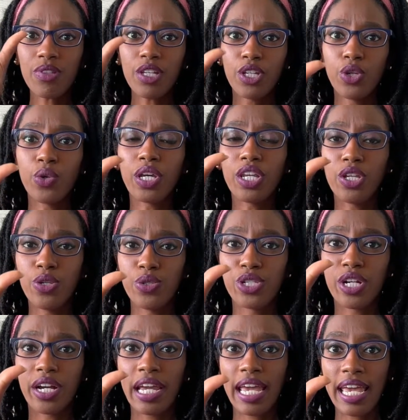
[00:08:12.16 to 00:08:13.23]
you can use
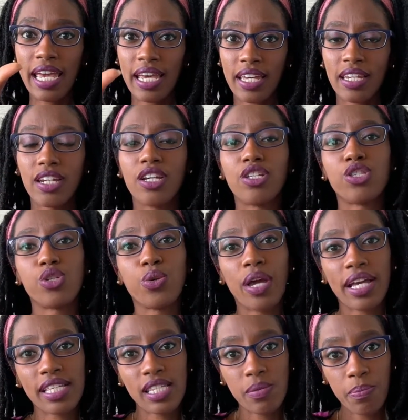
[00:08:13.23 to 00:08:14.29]
your hand to
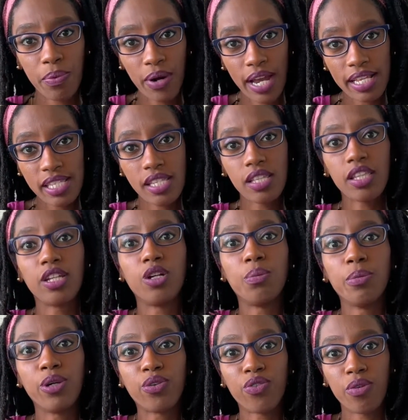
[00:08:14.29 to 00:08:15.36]
express a little
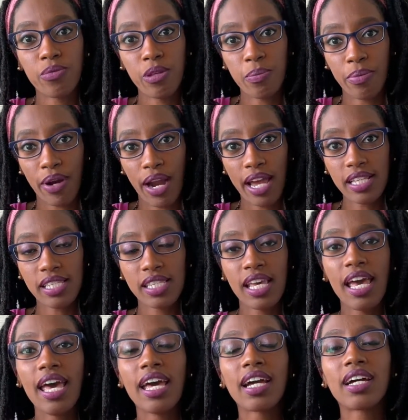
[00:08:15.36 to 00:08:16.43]
milk from the breast,
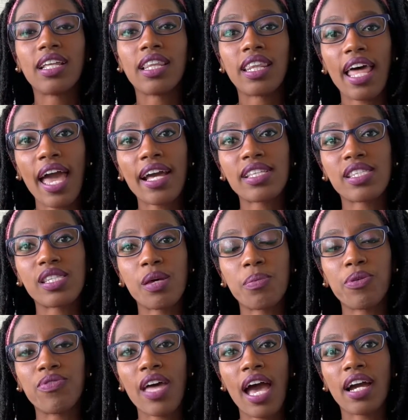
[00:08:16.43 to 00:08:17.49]
collect some
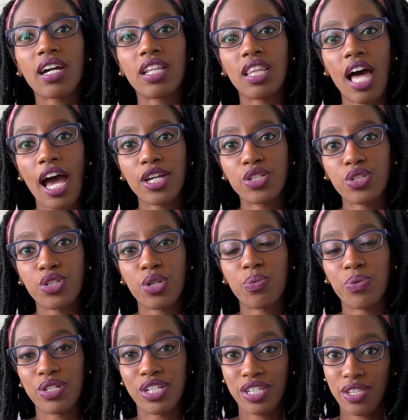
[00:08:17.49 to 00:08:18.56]
of that colostrum,
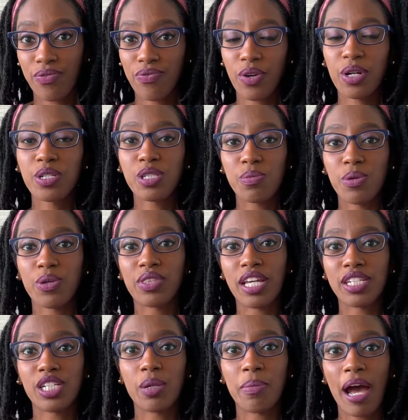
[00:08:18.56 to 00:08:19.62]
which is the first milk
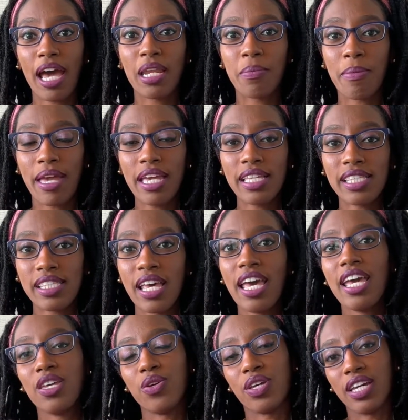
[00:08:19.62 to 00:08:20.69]
that your body makes.
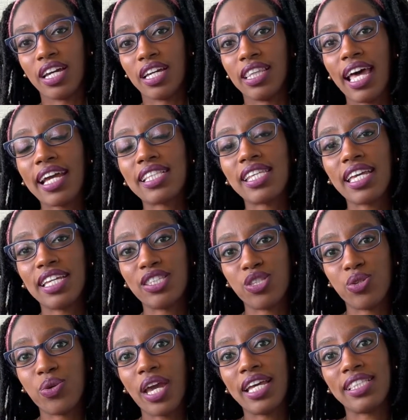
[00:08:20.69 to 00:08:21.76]
You can collect it
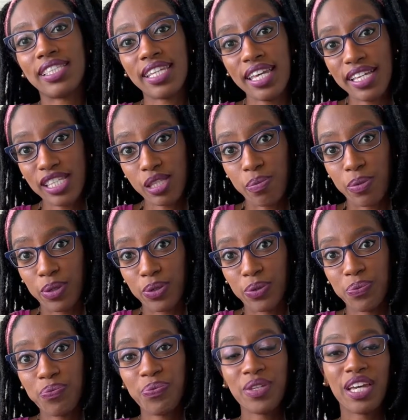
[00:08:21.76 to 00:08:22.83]
into a
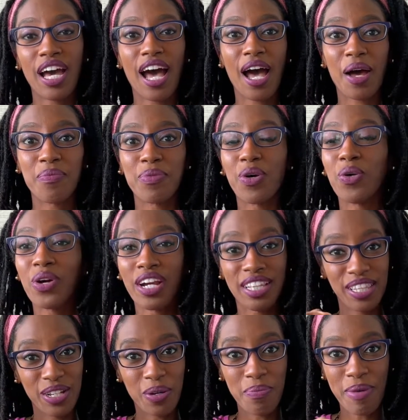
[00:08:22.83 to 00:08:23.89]
teaspoon or a
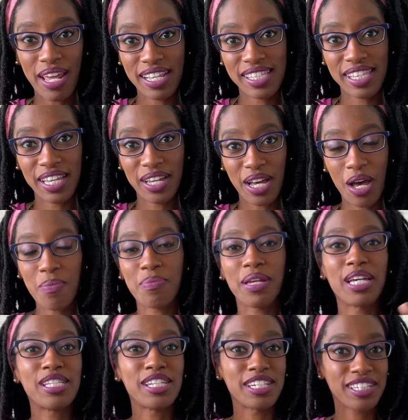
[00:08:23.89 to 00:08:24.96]
little medicine cup,
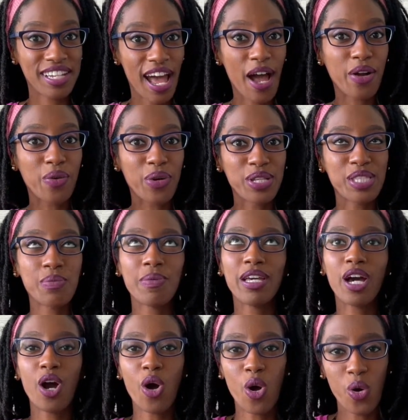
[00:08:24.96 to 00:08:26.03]
because there's not going to be
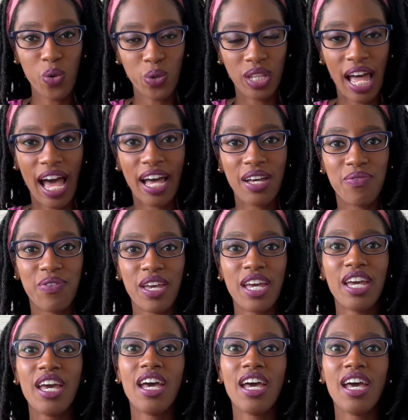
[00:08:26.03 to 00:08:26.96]
a whole lot of it